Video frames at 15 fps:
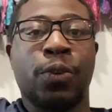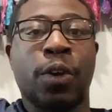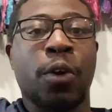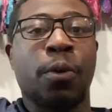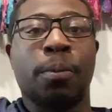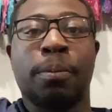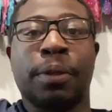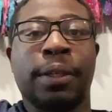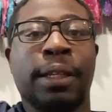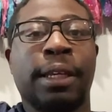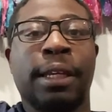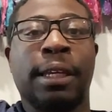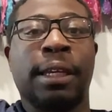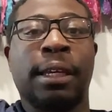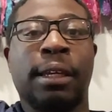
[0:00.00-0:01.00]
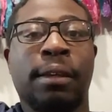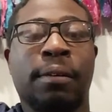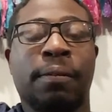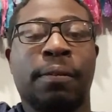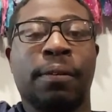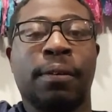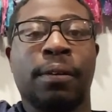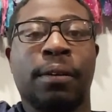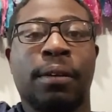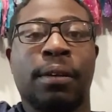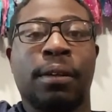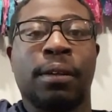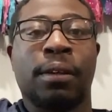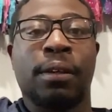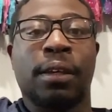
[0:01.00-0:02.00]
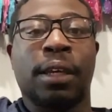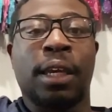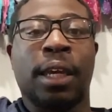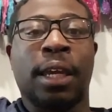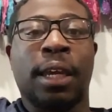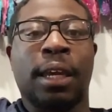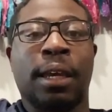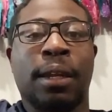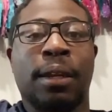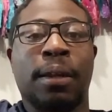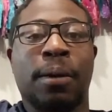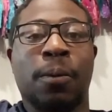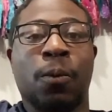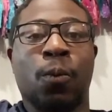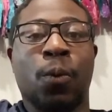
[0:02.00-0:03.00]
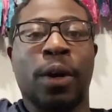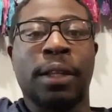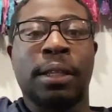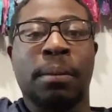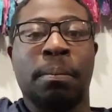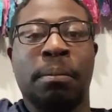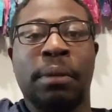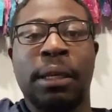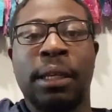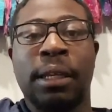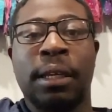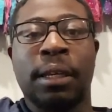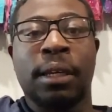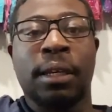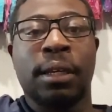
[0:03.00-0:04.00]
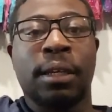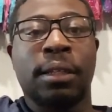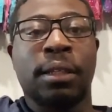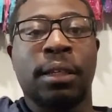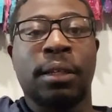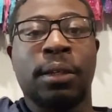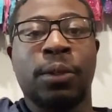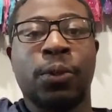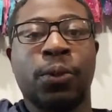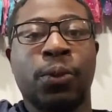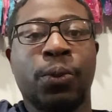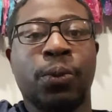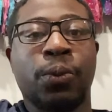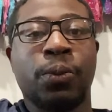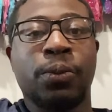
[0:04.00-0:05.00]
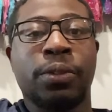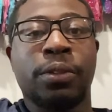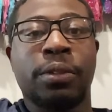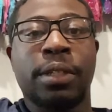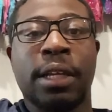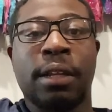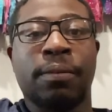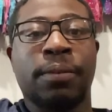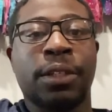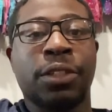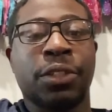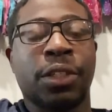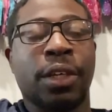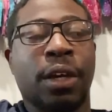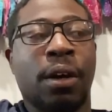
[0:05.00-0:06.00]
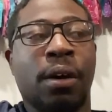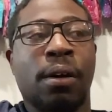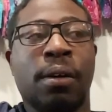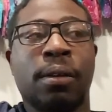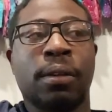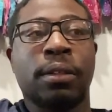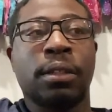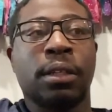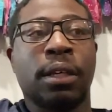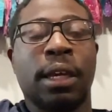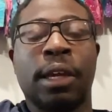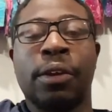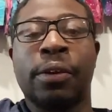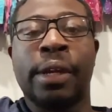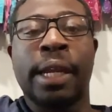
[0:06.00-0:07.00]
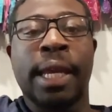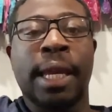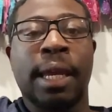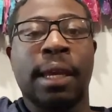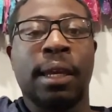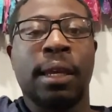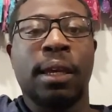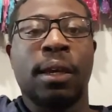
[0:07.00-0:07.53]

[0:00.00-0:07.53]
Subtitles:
don't believe in what the media, the news, television, all the internet